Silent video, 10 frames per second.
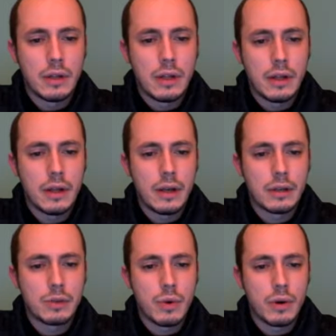
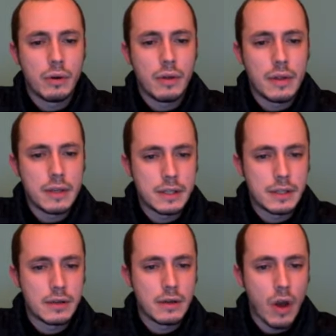and well,
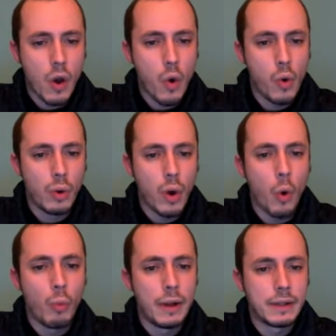this whole
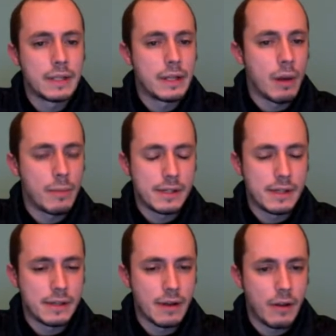opening setup is
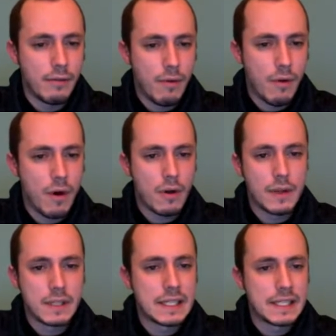designed for
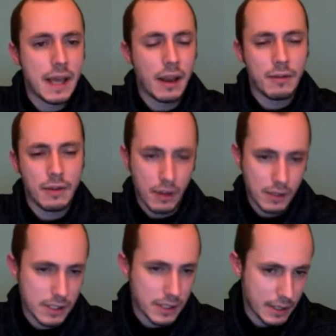this attack on the king
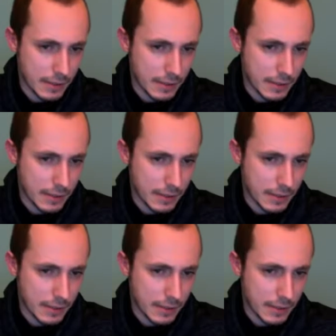side.